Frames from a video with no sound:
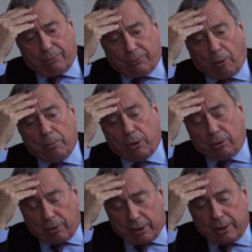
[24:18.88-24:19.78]
former
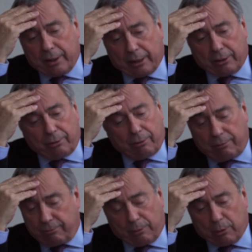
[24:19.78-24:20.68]
colleague and
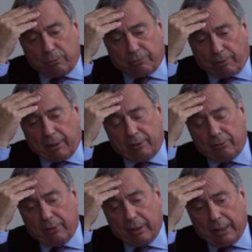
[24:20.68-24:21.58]
a very good
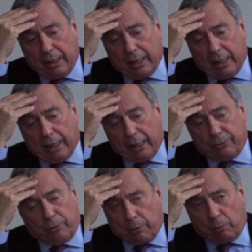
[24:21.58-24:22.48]
friend,
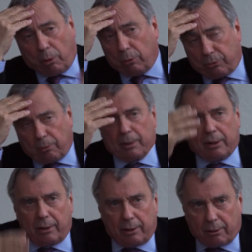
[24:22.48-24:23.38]
and we wrote
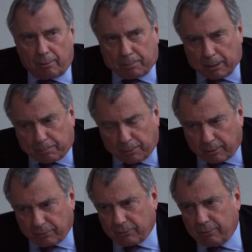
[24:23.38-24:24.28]
many
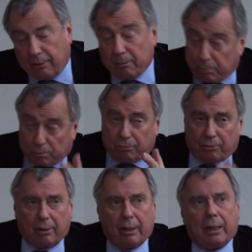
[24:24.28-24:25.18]
papers and
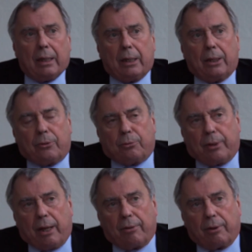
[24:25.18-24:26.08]
books
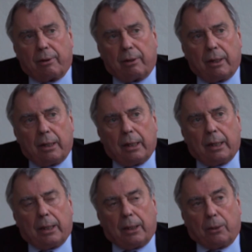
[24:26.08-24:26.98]
together,
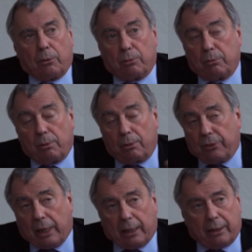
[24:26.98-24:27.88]
who
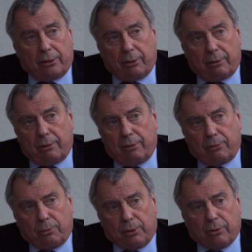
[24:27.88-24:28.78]
died
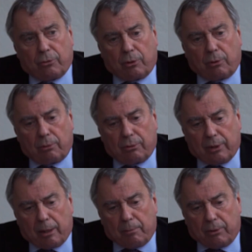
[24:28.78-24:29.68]
2 years ago. His
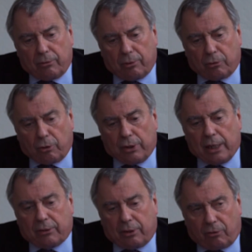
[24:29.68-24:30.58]
name is
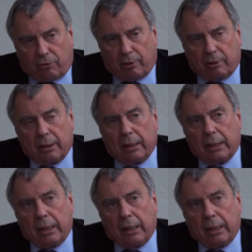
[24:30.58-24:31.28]
Tony Atkinson,